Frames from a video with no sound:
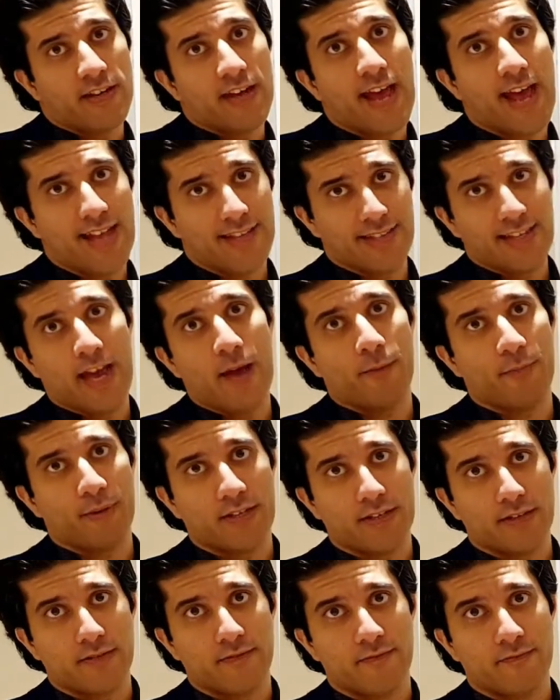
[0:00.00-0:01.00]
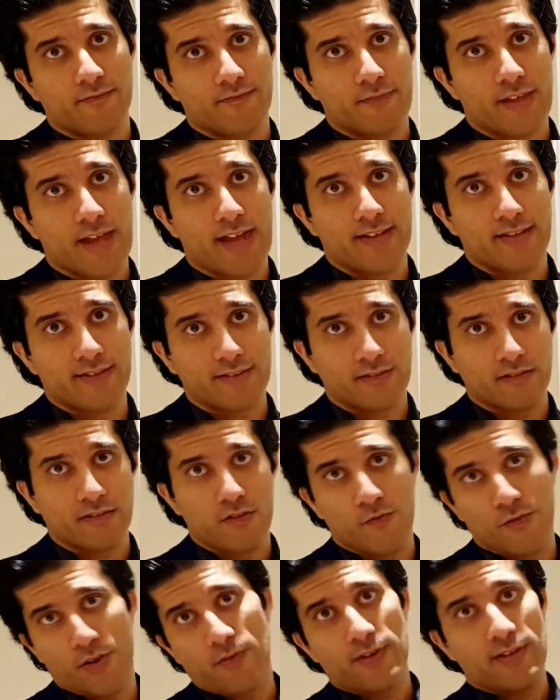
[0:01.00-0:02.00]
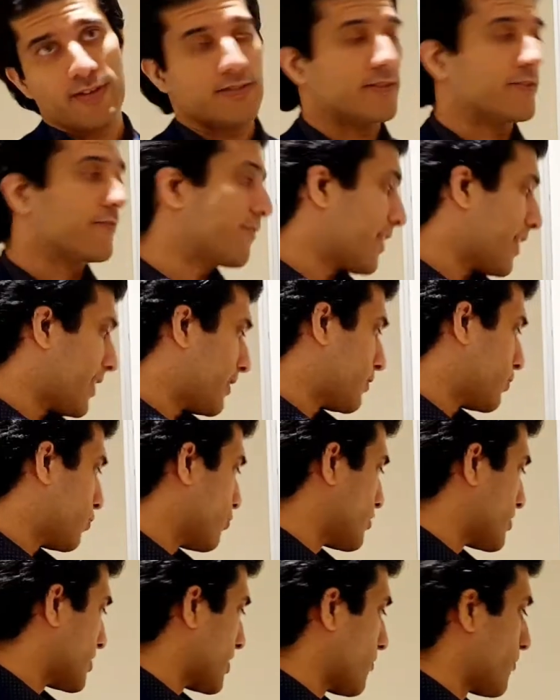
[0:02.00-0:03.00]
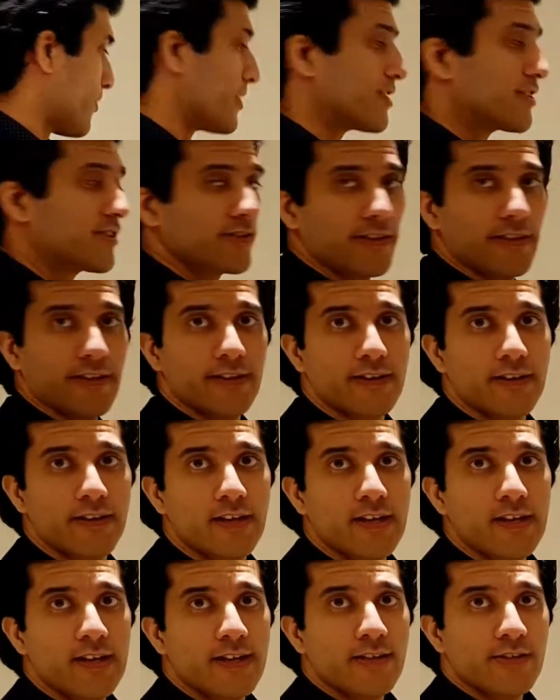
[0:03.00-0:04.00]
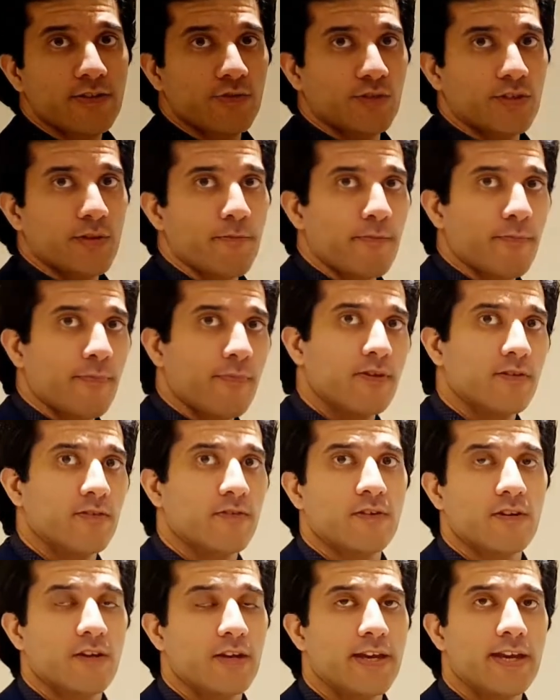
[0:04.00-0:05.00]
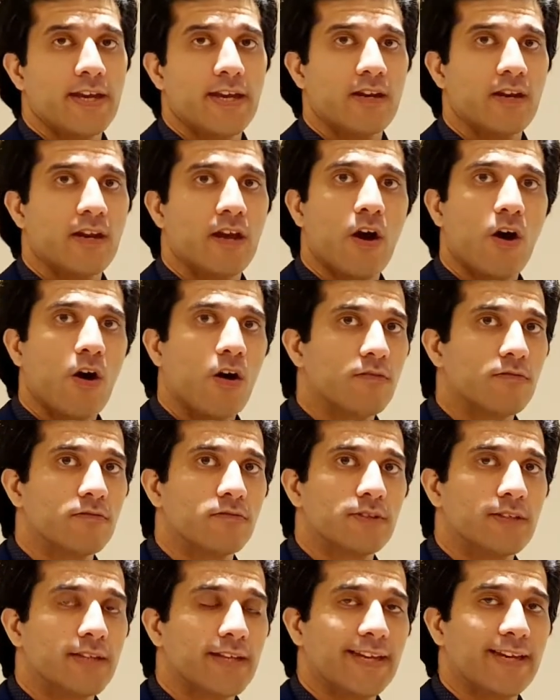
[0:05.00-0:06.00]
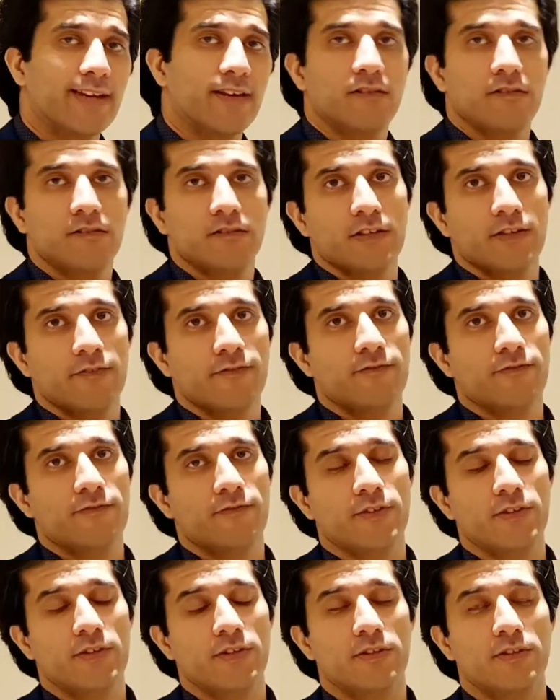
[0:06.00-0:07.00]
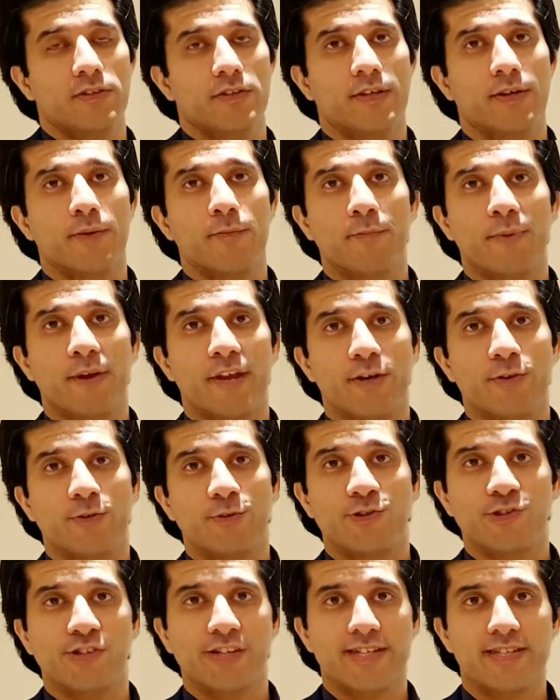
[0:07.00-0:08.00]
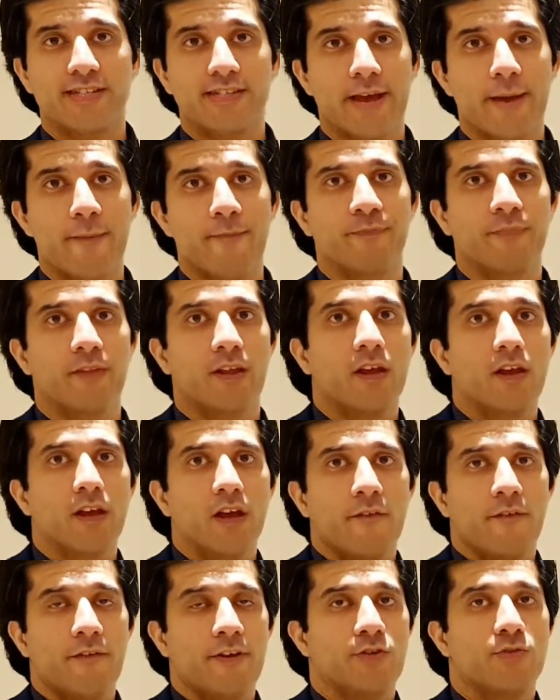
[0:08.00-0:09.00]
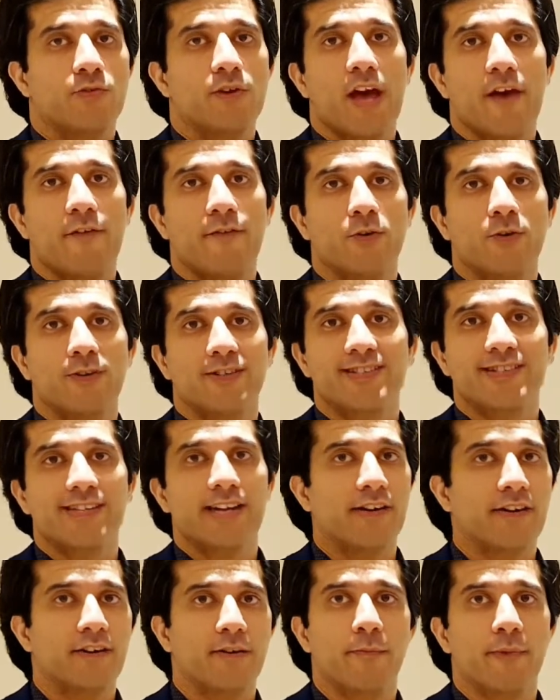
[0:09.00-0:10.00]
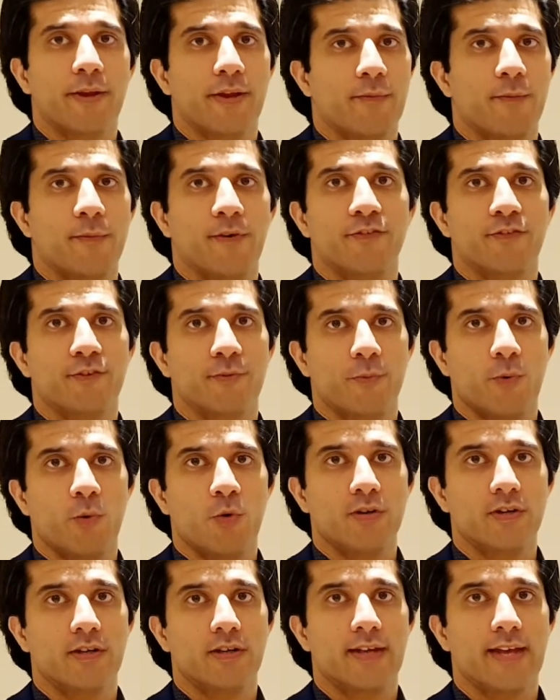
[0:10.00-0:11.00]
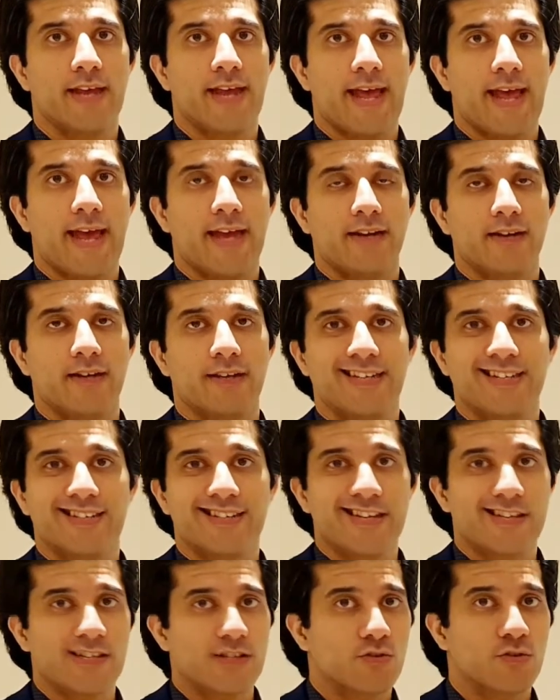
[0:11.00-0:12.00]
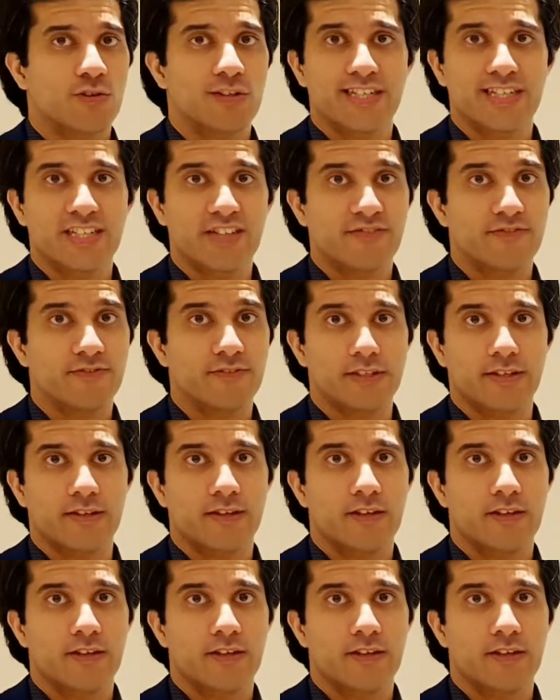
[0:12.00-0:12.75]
has happened and we will define those events here. So the in like uh, if we compare it to GSM where you have your standard measurement report and it does not differ